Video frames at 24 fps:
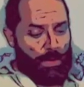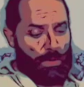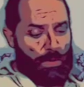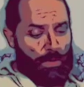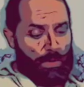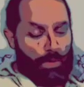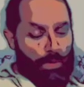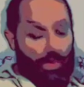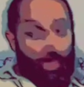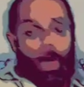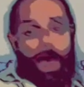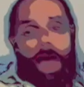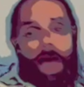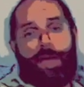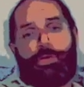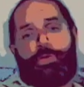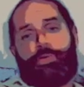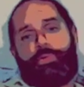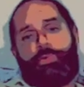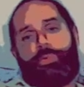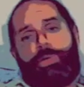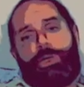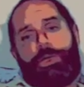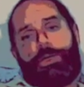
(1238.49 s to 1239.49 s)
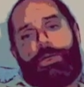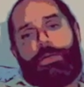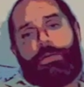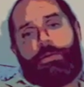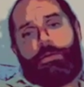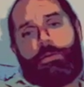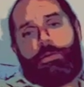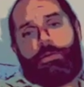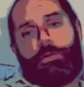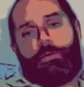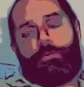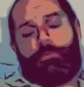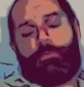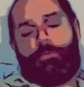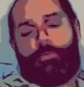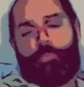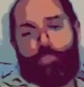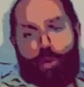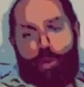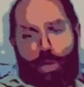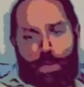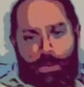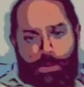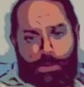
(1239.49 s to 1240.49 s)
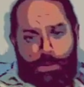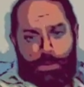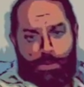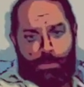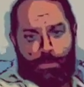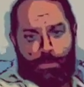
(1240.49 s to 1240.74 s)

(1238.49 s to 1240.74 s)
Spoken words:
So how do we confront